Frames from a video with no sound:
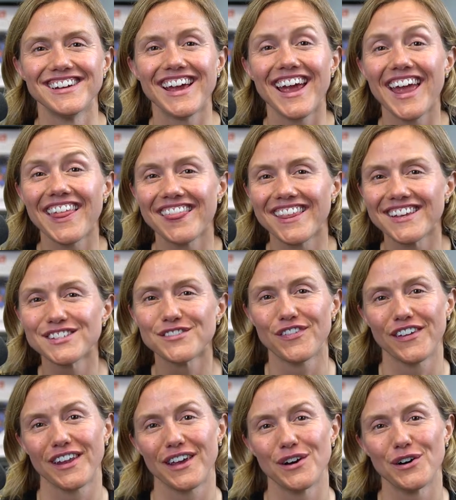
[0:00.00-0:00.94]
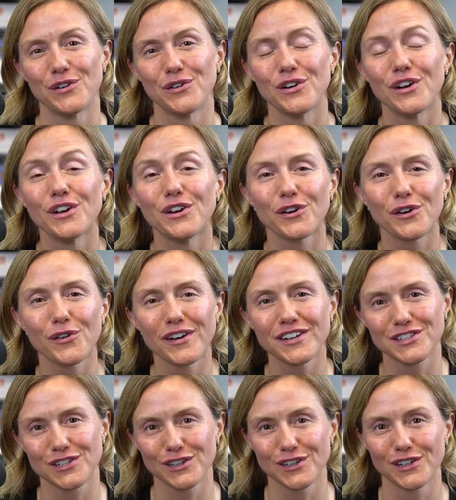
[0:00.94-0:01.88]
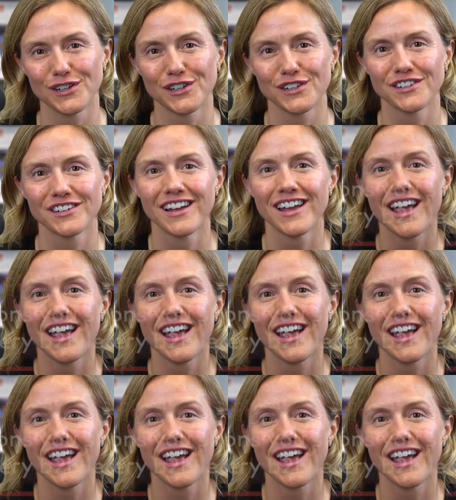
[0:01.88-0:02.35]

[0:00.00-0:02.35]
In this video, you're going to learn